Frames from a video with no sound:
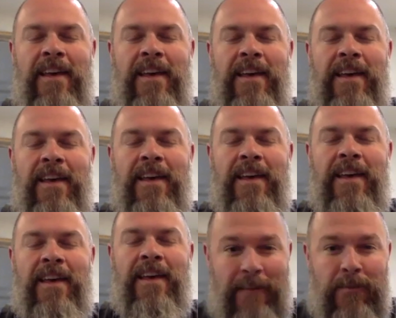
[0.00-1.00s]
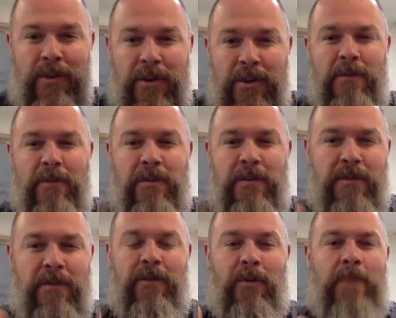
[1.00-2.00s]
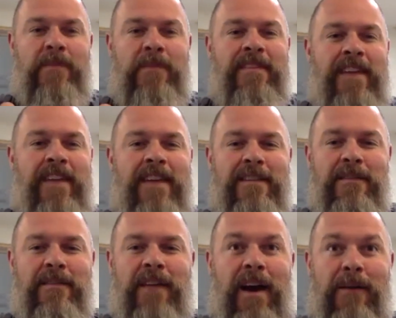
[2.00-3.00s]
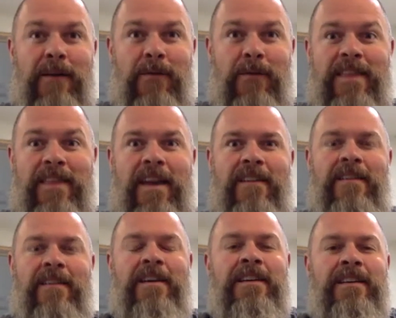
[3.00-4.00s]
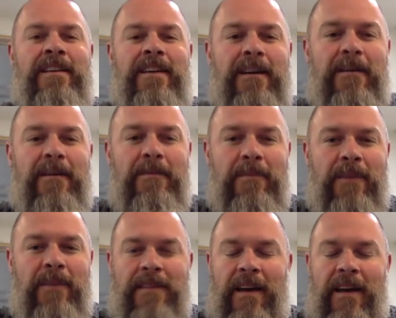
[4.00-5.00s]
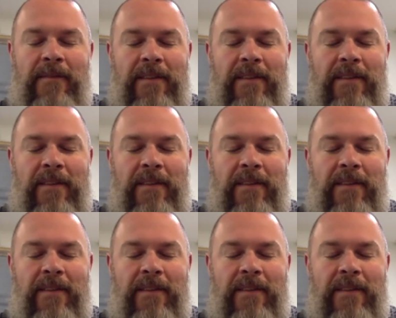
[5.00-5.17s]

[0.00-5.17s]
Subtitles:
And to see just that huge physical representation of God right there,